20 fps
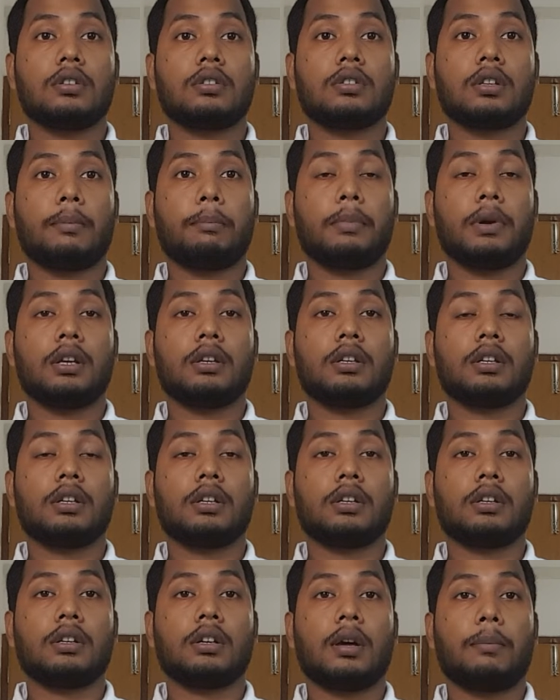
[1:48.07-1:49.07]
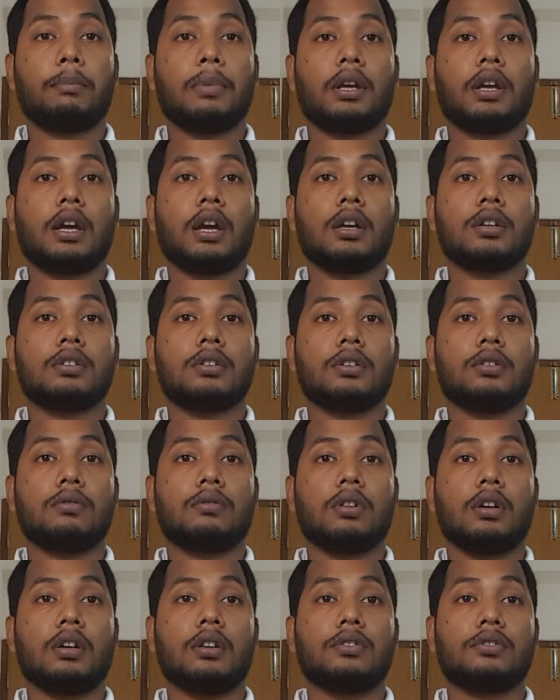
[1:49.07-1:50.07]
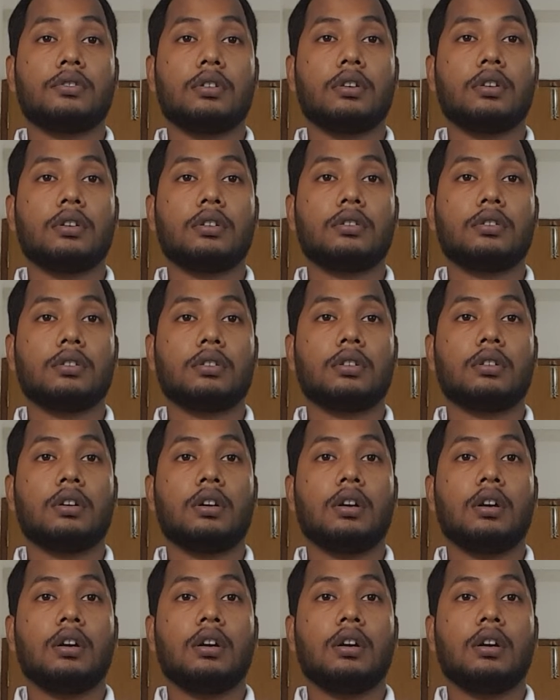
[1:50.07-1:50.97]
submitting application to the institution,